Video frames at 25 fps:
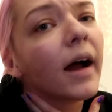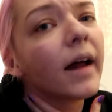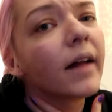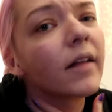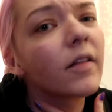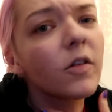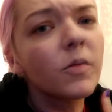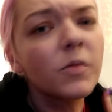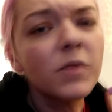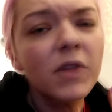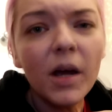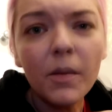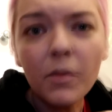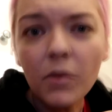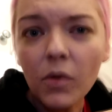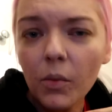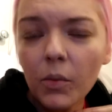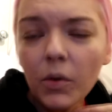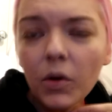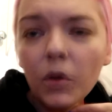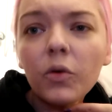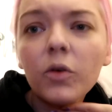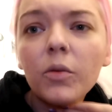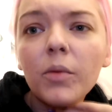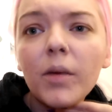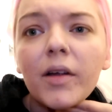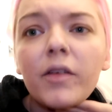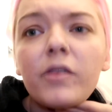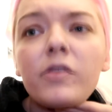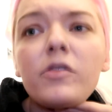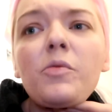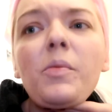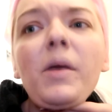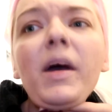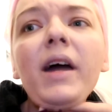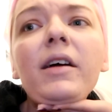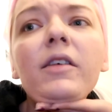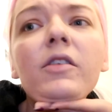And sometimes when we go with
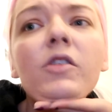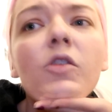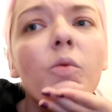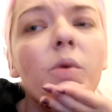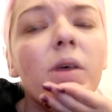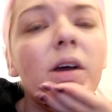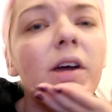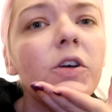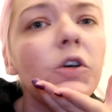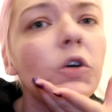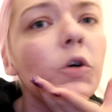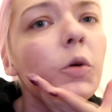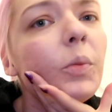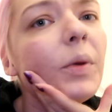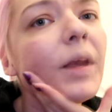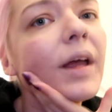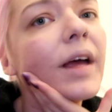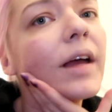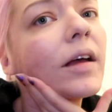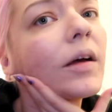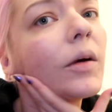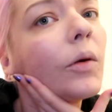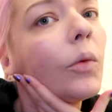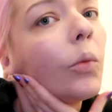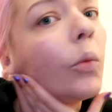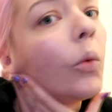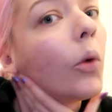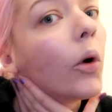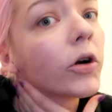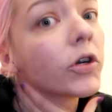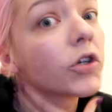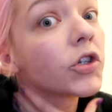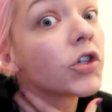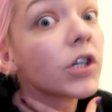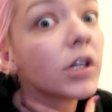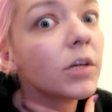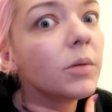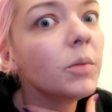Matthew's parents we end up like
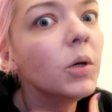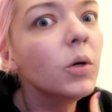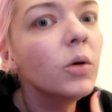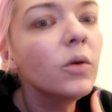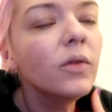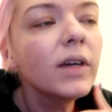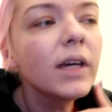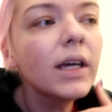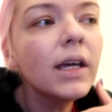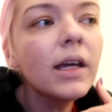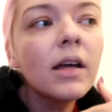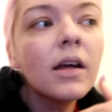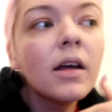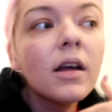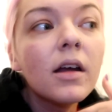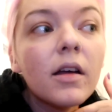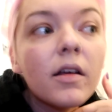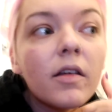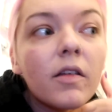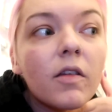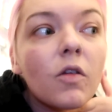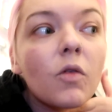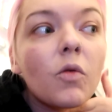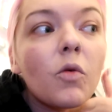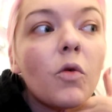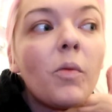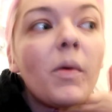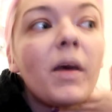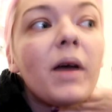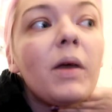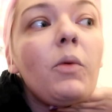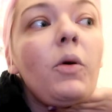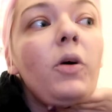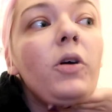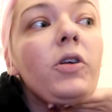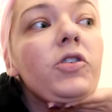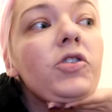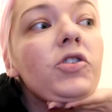watching a movie, so we
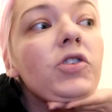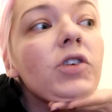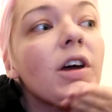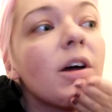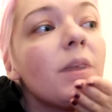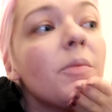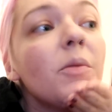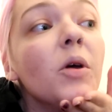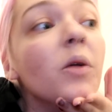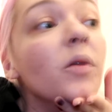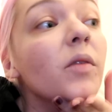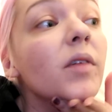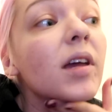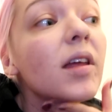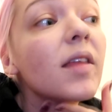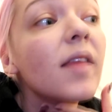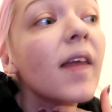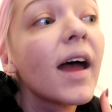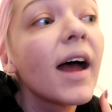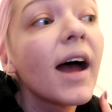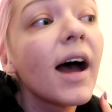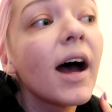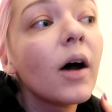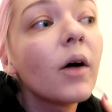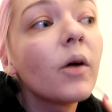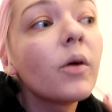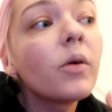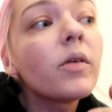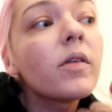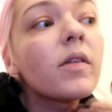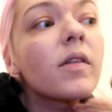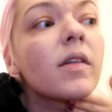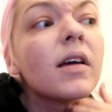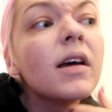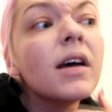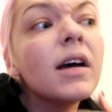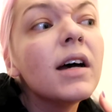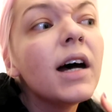might watch a movie at their
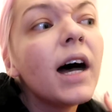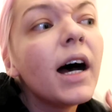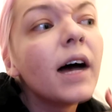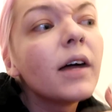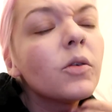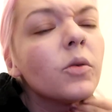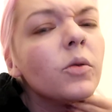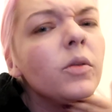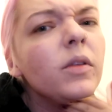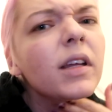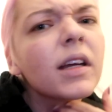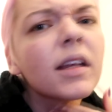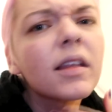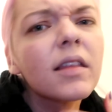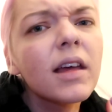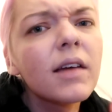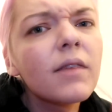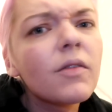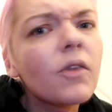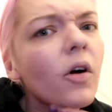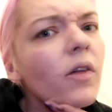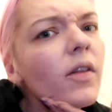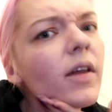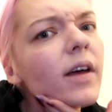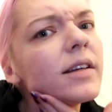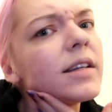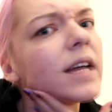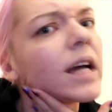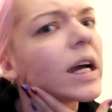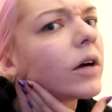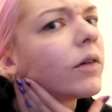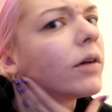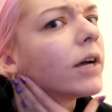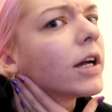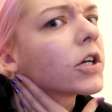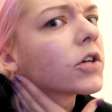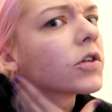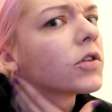house. I don't think they've got their
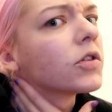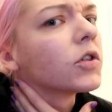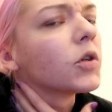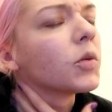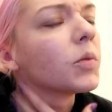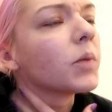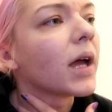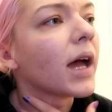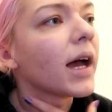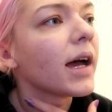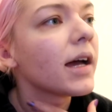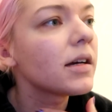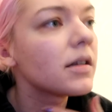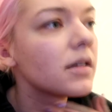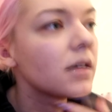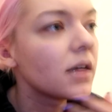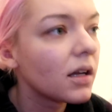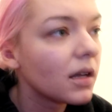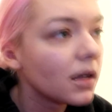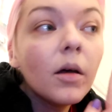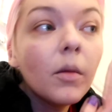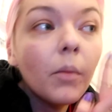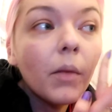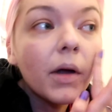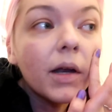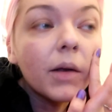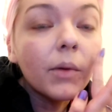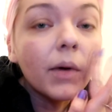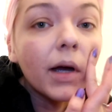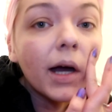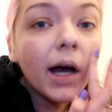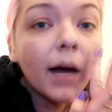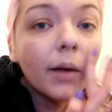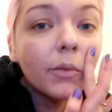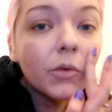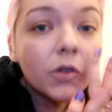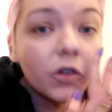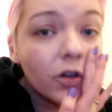decorations up yet, but anyway,
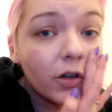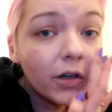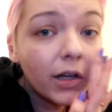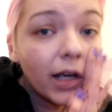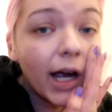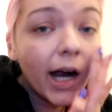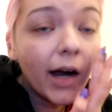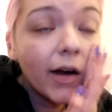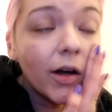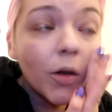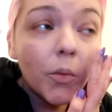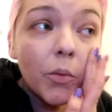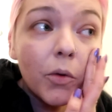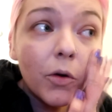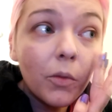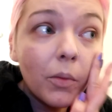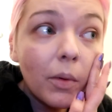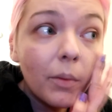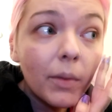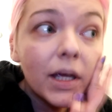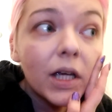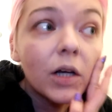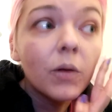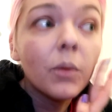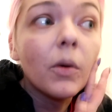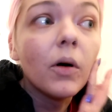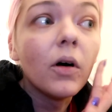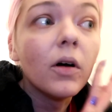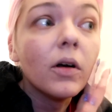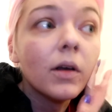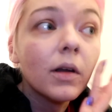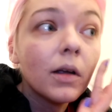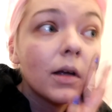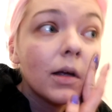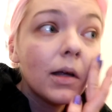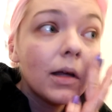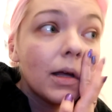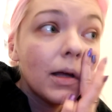I'm just gonna carry on putting my makeup
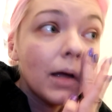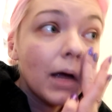on